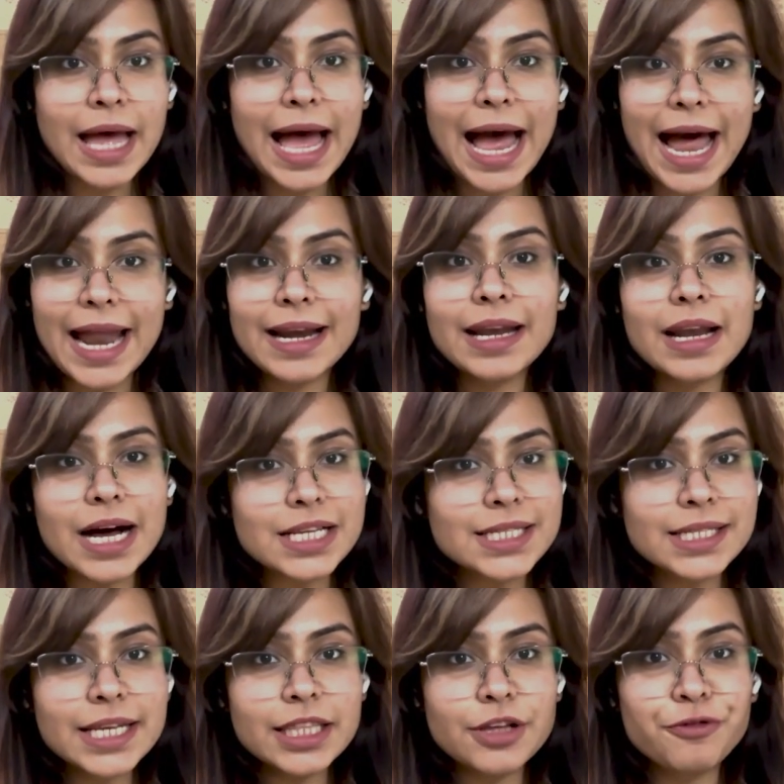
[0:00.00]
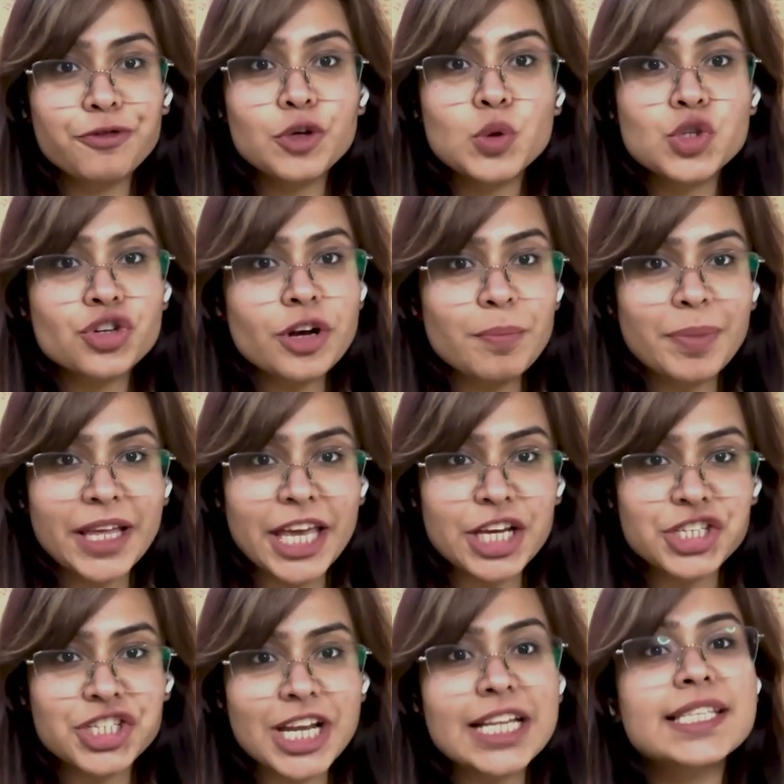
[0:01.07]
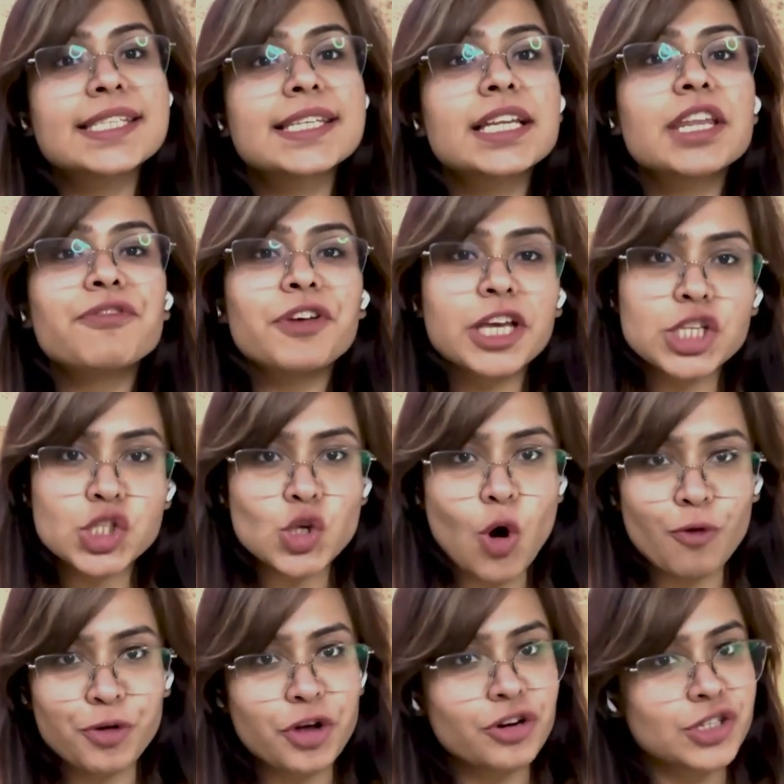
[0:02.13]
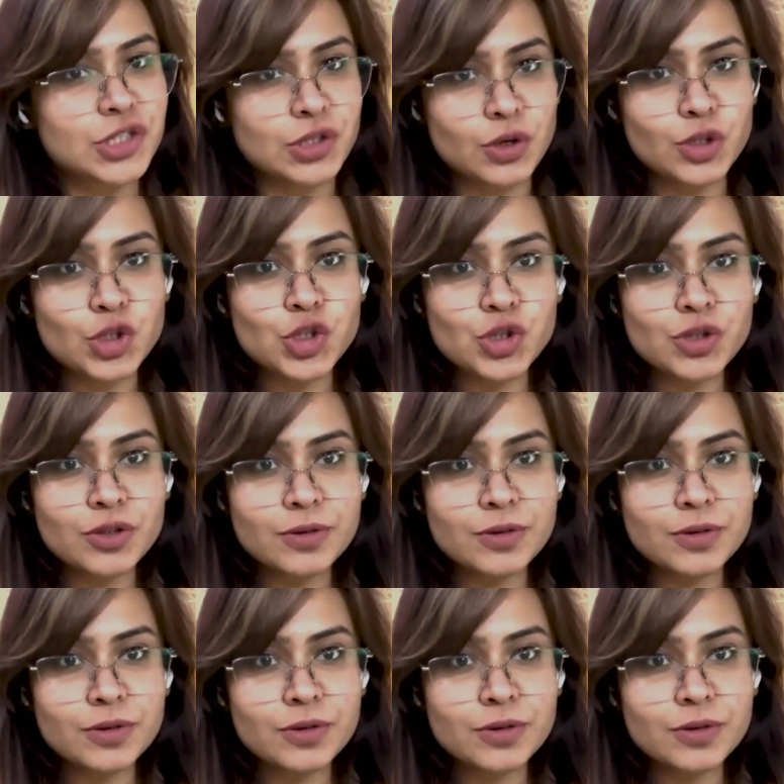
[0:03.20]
and lastly, the future implication and significance of your research.